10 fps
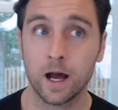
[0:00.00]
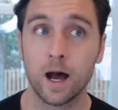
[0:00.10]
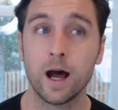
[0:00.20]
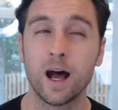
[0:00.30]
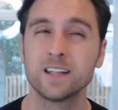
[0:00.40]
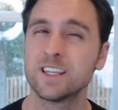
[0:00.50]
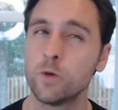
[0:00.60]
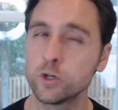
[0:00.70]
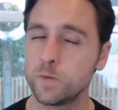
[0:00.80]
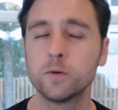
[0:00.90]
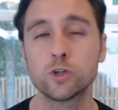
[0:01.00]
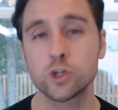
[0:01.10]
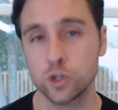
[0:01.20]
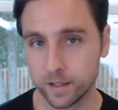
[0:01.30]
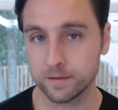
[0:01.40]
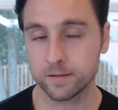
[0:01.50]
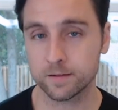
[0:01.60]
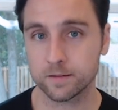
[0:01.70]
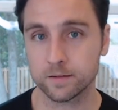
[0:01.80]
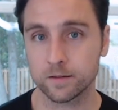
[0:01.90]
Uh, I'd say most people
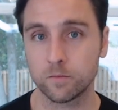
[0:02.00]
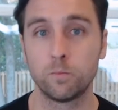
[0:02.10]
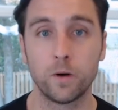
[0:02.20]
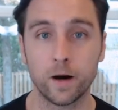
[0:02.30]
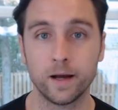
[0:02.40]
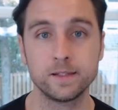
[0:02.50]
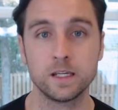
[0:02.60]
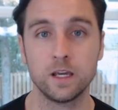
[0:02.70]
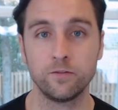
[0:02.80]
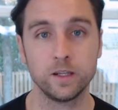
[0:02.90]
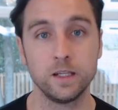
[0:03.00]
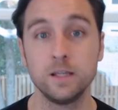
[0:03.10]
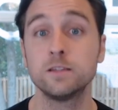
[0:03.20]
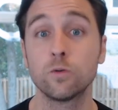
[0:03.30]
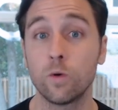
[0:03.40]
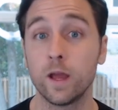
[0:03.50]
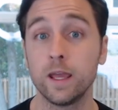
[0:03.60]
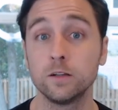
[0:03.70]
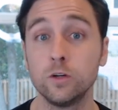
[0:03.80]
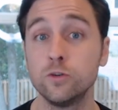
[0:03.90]
shouldn't, but if you need to
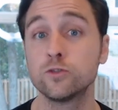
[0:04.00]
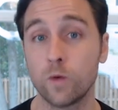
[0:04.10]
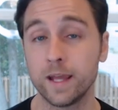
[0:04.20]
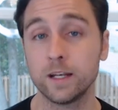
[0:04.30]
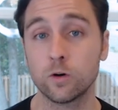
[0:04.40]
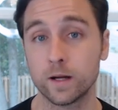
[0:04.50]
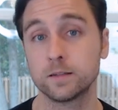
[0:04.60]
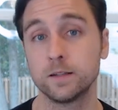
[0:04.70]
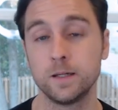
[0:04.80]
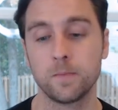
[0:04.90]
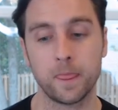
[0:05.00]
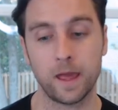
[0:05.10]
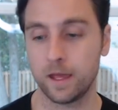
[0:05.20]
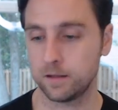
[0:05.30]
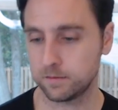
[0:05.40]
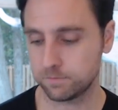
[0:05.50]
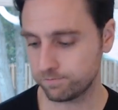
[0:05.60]
wait, lose weight quickly and